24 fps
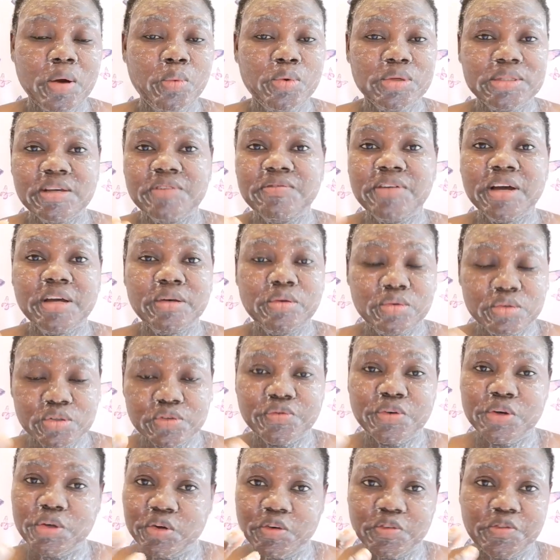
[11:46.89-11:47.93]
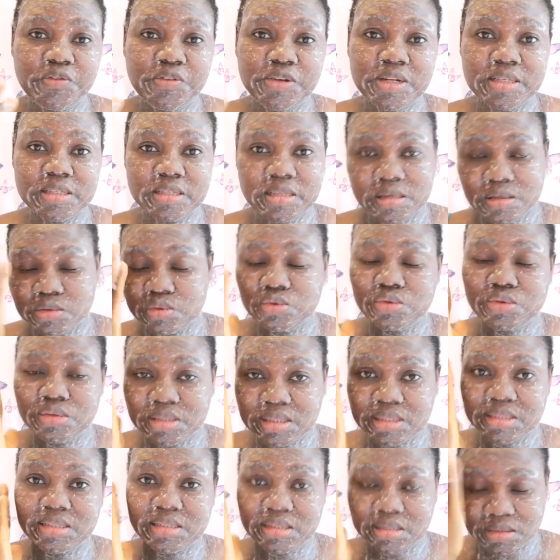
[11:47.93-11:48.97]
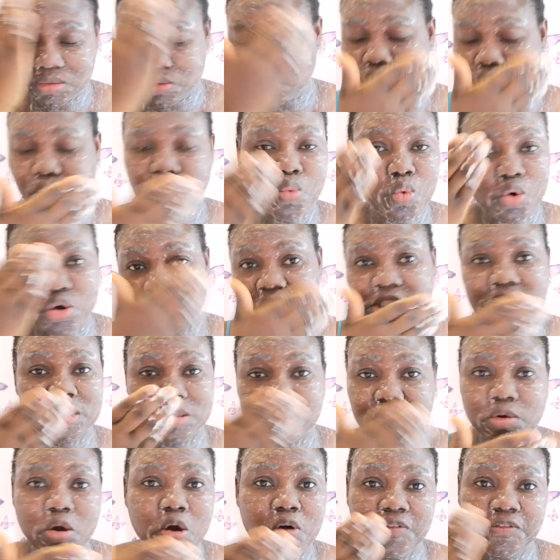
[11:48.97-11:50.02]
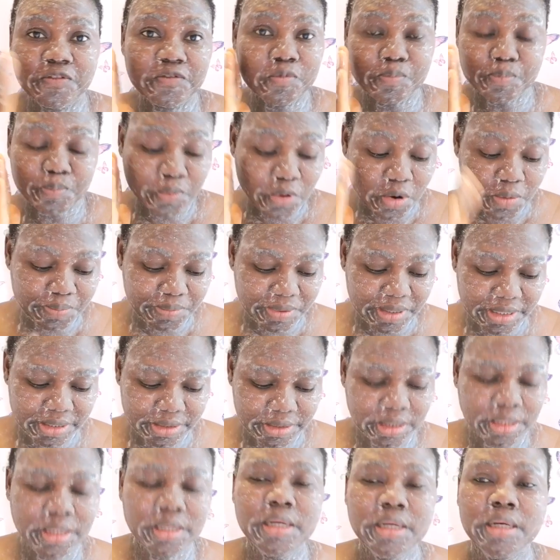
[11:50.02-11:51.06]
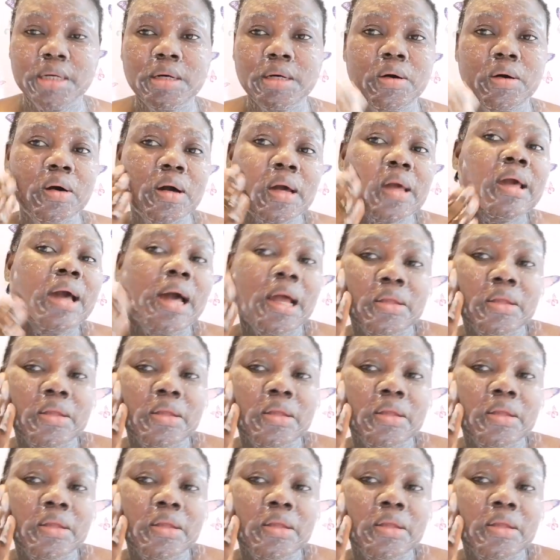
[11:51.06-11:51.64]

and whatever you use for your face, use it to wash it off properly, okay?